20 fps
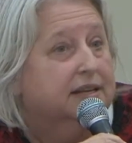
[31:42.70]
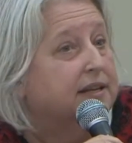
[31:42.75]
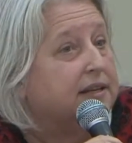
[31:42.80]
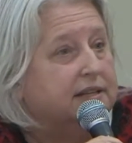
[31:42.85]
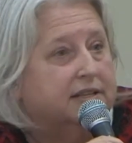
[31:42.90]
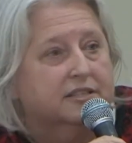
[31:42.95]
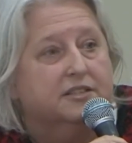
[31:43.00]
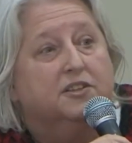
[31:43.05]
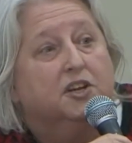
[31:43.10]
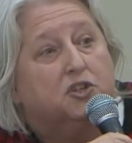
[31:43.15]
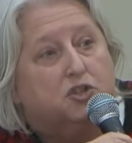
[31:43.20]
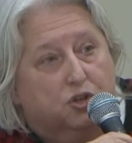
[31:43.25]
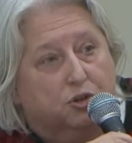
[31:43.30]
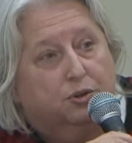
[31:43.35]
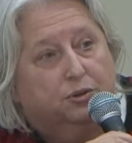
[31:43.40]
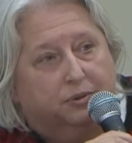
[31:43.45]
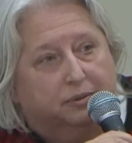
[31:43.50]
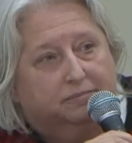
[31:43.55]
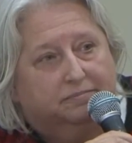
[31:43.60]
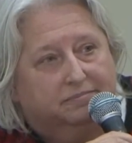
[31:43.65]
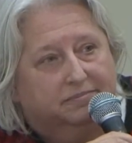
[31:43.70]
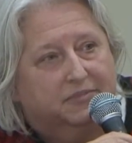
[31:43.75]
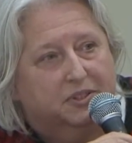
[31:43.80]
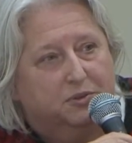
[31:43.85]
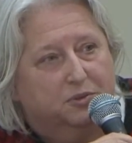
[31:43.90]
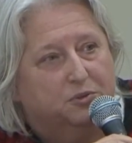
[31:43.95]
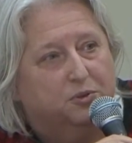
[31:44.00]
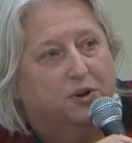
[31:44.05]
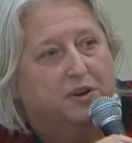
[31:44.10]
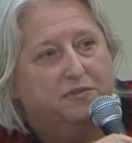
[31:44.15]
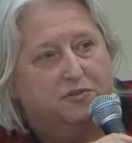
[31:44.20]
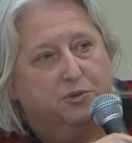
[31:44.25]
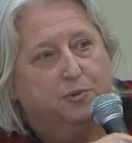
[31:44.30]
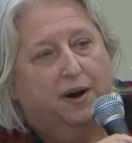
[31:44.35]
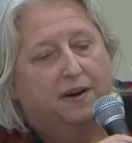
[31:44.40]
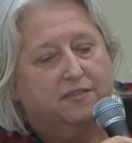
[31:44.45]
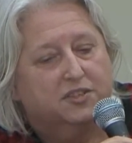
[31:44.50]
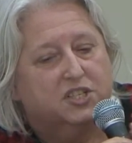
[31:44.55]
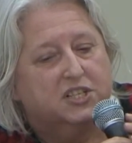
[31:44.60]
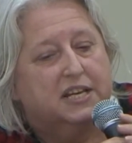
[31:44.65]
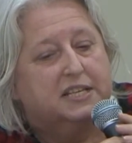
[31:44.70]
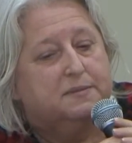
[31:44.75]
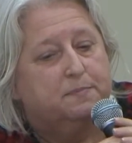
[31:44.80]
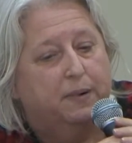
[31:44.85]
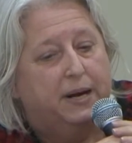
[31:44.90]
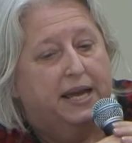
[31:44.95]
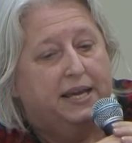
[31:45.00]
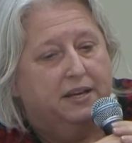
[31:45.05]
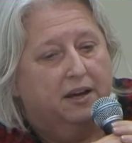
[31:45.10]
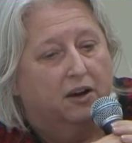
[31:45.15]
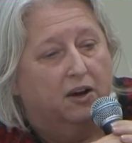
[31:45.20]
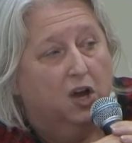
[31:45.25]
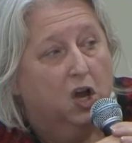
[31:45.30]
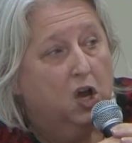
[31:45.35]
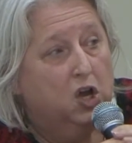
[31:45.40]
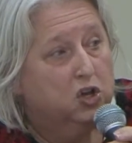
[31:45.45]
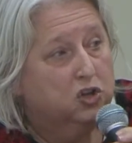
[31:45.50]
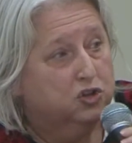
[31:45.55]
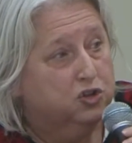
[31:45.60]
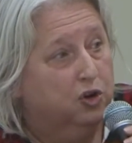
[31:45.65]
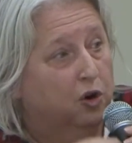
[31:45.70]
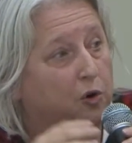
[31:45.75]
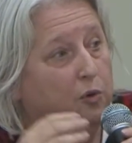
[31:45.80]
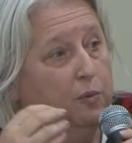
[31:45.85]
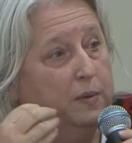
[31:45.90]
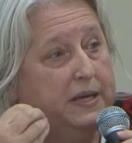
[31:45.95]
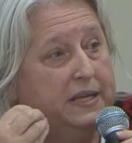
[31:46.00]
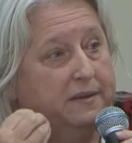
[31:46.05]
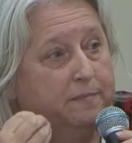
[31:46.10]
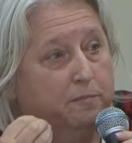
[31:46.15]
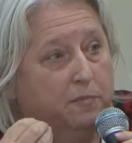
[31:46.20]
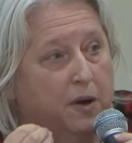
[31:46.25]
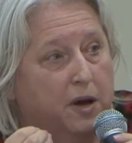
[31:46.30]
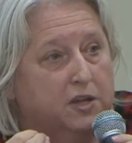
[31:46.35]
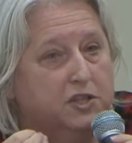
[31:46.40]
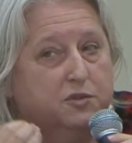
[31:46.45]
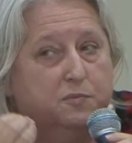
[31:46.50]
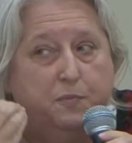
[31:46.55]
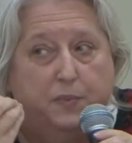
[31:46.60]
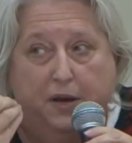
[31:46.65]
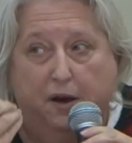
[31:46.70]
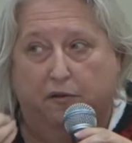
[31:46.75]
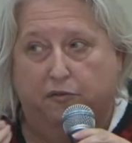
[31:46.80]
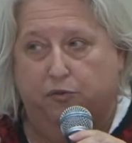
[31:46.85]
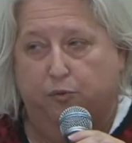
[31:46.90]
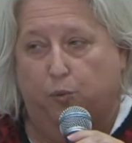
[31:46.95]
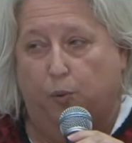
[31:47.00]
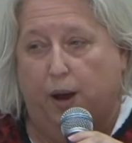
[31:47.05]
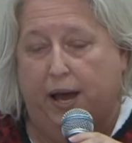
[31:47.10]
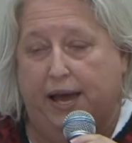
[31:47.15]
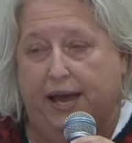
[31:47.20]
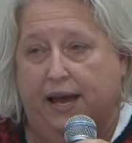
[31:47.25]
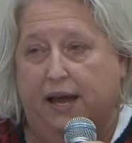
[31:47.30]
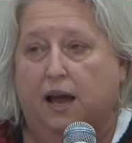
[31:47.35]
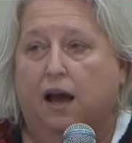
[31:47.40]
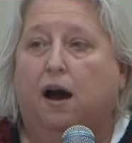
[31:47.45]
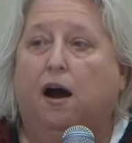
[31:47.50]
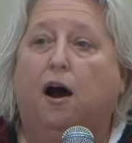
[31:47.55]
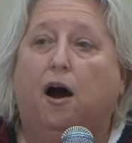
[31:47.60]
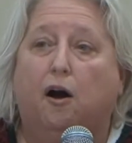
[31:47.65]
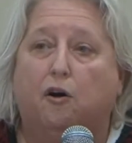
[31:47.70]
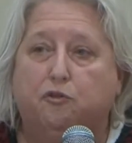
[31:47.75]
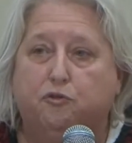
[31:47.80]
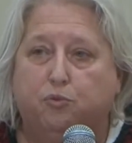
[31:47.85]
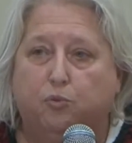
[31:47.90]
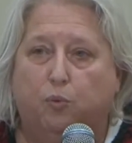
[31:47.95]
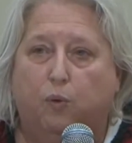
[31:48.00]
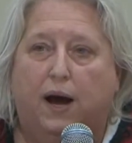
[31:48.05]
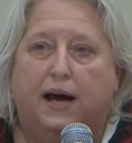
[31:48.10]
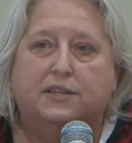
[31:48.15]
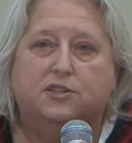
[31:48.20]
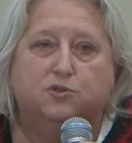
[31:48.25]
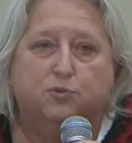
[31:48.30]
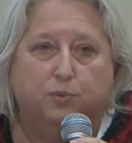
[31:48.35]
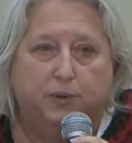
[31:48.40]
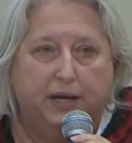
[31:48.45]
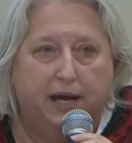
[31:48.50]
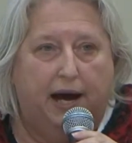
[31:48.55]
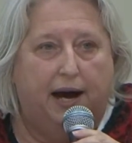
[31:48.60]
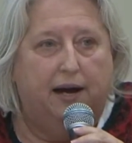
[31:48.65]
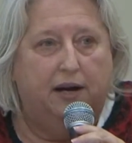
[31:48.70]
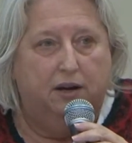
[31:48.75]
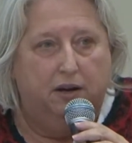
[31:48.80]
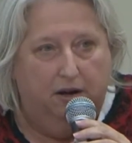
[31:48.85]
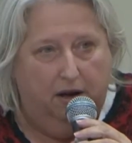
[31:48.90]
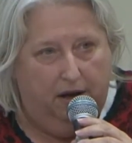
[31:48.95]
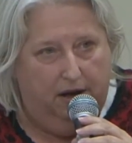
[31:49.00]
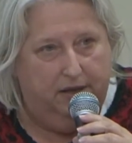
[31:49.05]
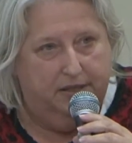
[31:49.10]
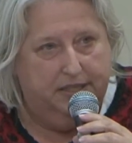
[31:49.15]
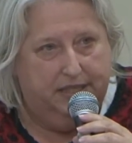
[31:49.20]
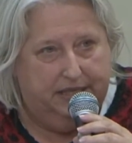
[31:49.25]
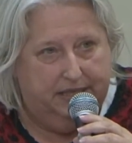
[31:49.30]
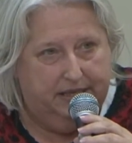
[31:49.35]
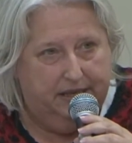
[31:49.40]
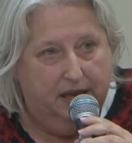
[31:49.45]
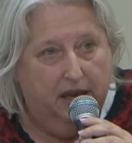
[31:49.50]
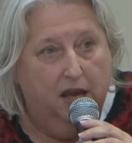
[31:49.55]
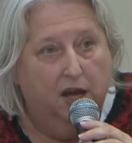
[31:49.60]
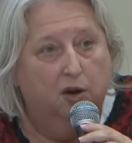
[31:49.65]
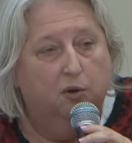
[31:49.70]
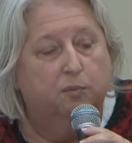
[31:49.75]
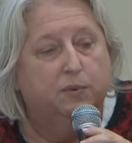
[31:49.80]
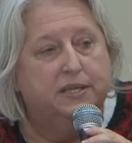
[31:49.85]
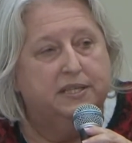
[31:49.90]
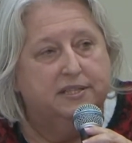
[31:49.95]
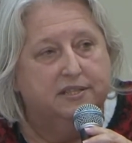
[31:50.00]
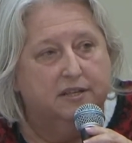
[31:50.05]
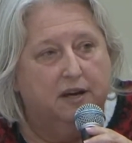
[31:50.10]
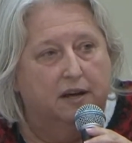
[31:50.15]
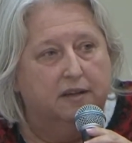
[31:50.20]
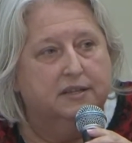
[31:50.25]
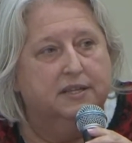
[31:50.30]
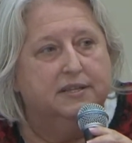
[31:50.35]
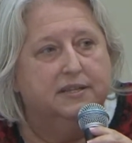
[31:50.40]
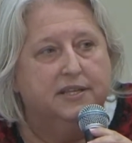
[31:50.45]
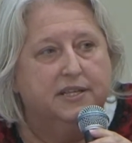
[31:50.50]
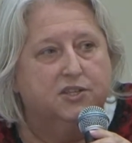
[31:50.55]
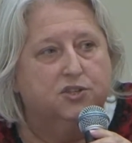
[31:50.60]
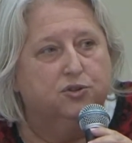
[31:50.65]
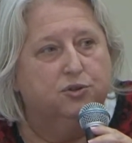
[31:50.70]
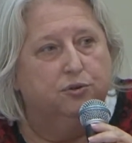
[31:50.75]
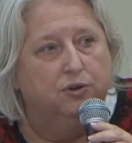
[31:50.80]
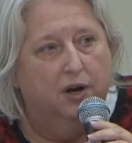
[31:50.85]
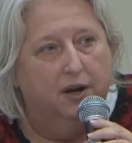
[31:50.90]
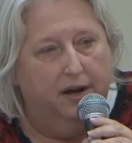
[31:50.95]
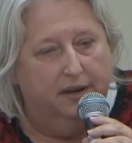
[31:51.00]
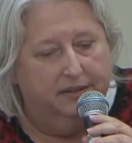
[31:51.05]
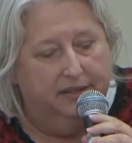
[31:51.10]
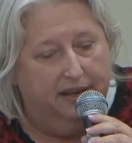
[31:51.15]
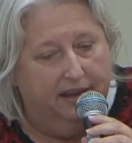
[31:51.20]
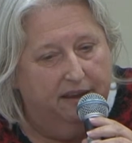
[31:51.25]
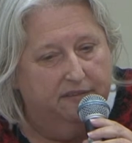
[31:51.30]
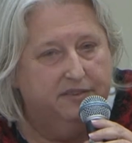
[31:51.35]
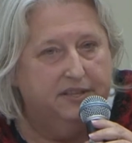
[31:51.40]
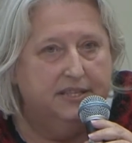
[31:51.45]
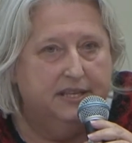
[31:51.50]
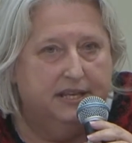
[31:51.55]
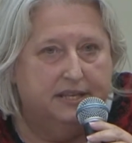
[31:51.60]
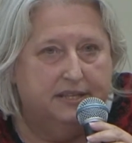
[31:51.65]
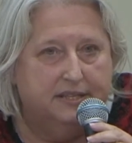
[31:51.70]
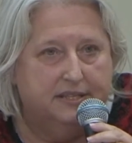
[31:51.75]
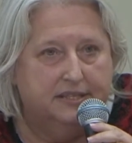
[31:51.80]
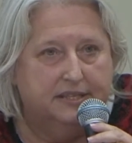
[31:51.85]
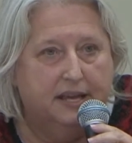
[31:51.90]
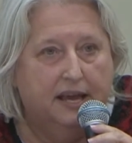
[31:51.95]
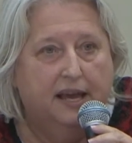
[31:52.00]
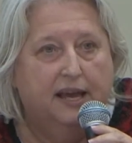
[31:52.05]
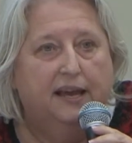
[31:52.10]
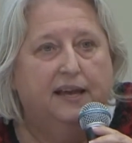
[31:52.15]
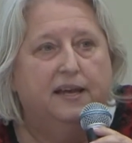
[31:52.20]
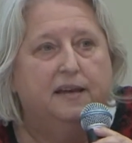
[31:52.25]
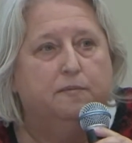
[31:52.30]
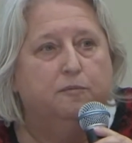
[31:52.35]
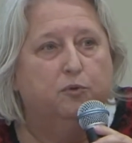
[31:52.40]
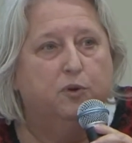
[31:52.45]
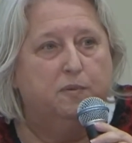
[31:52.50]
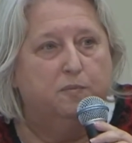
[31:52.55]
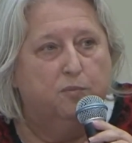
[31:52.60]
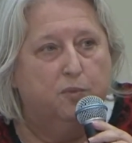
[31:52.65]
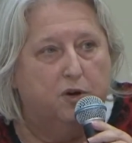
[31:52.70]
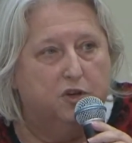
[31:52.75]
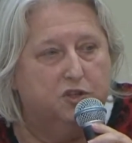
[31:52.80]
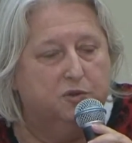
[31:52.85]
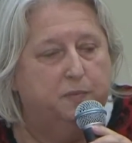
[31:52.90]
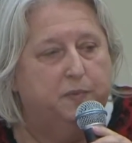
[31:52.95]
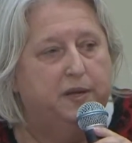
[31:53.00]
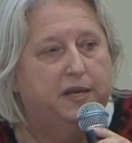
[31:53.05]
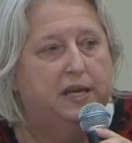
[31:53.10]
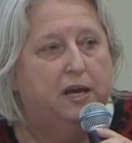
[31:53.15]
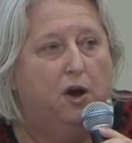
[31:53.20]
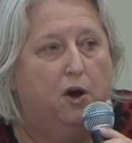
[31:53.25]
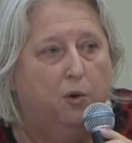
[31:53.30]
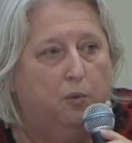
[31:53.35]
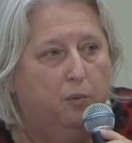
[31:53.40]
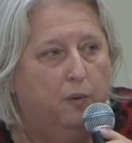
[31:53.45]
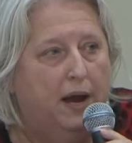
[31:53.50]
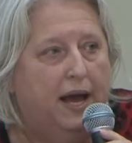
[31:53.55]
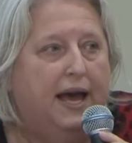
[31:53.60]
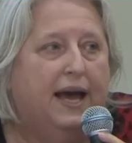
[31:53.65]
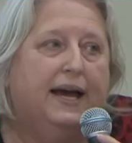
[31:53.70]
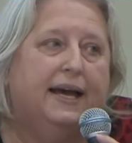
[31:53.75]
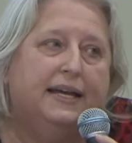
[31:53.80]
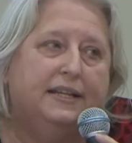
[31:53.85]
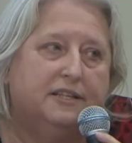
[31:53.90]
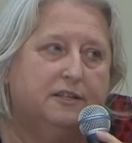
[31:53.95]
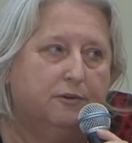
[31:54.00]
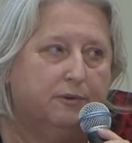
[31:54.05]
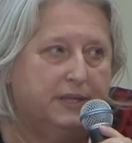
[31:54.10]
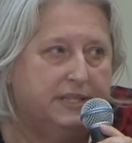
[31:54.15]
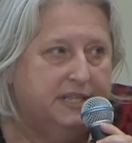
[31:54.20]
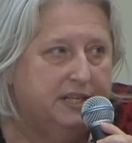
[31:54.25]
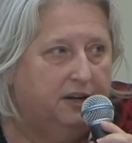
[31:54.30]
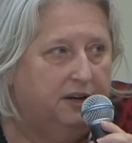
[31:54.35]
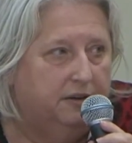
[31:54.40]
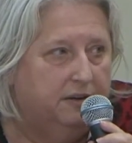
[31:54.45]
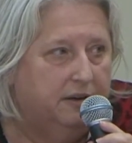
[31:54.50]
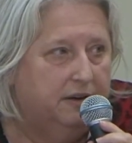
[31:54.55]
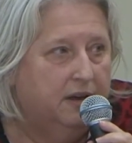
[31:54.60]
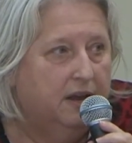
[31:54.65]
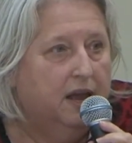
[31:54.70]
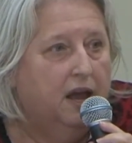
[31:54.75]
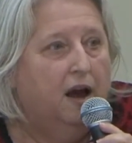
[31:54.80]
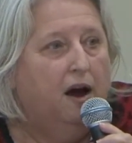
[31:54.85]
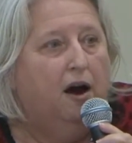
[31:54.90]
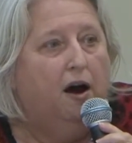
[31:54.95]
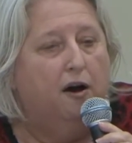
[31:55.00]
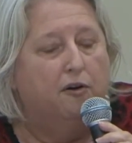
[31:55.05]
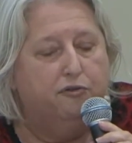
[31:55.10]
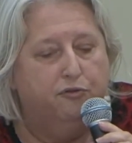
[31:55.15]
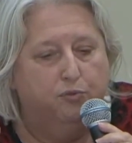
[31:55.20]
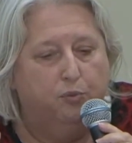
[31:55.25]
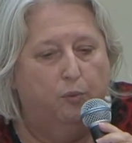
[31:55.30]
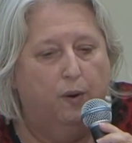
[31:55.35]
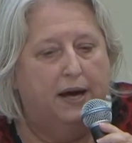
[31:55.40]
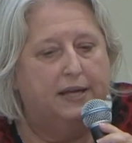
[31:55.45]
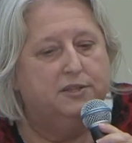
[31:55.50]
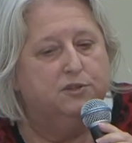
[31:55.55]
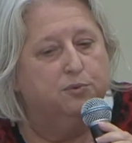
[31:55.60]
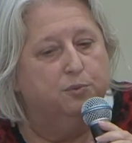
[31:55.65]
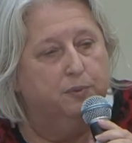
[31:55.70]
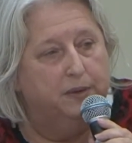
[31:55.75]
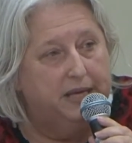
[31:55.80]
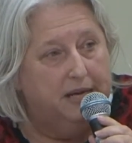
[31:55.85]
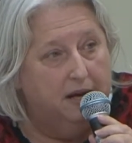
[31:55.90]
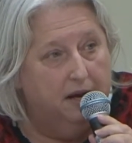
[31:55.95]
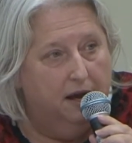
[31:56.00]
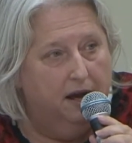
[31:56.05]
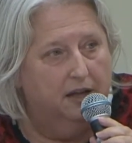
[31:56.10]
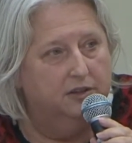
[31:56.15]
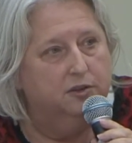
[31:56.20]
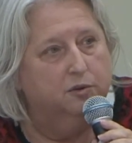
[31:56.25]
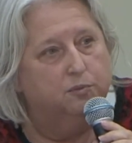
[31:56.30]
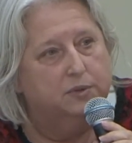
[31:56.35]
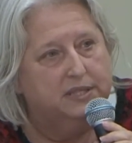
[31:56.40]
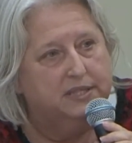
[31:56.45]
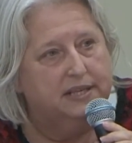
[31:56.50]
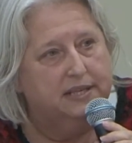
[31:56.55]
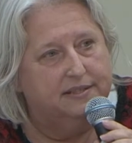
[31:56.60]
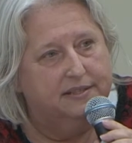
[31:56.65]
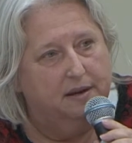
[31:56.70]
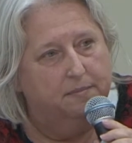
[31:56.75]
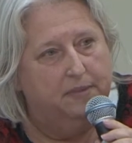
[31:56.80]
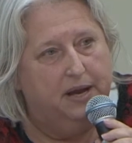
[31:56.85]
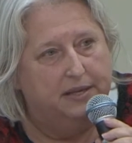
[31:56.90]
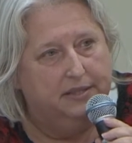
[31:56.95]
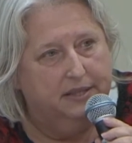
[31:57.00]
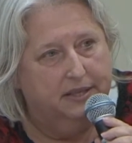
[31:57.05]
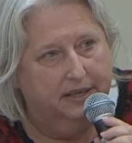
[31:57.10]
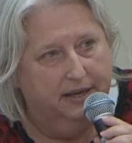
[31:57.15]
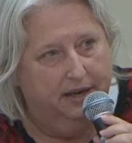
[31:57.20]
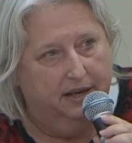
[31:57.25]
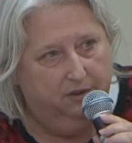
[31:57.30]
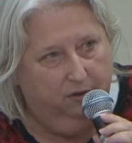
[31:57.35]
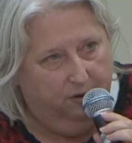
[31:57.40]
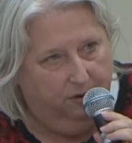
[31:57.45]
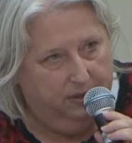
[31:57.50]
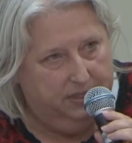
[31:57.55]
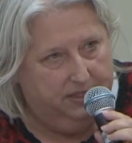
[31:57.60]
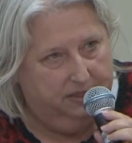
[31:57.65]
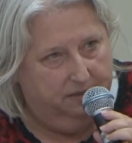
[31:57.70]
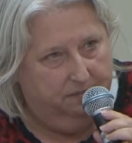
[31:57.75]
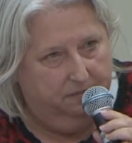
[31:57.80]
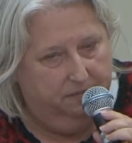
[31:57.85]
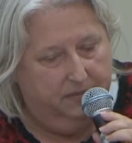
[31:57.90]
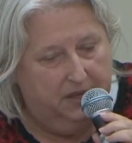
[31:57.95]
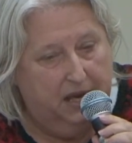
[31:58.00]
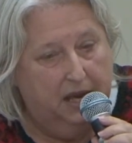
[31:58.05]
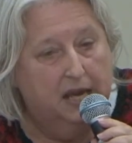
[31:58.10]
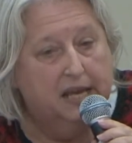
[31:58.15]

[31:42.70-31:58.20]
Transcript: It's not true. You know, if you are a chess player. So we must be aware of what we are learning. We don't need to learn evidence, and we must be aware and critical of what we learn with data mining algorithm.